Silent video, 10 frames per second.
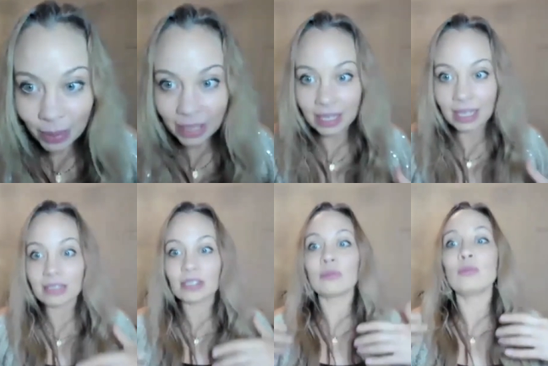
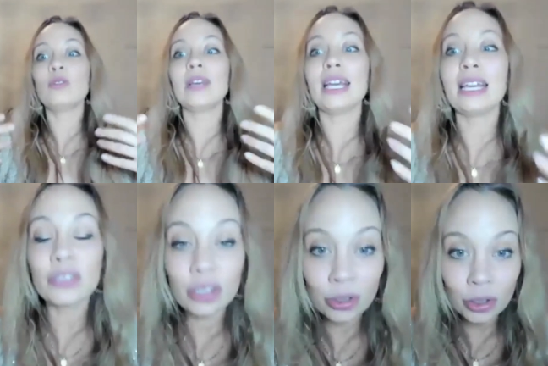begin to move
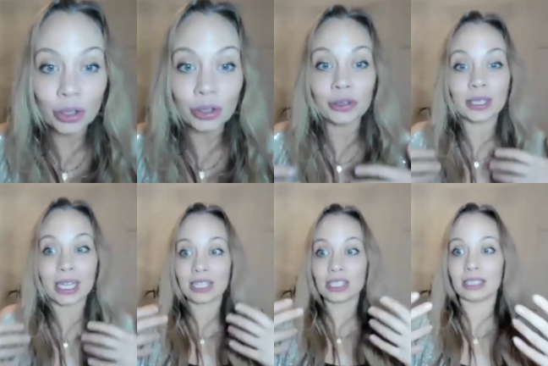into
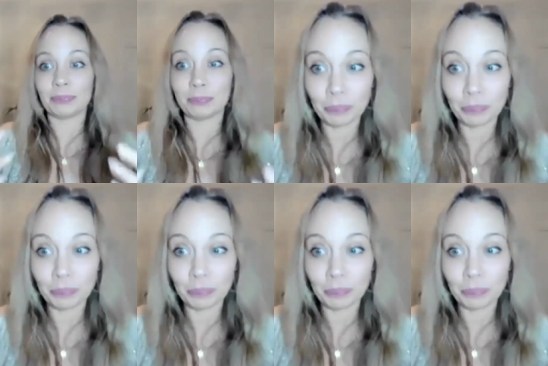co-creation.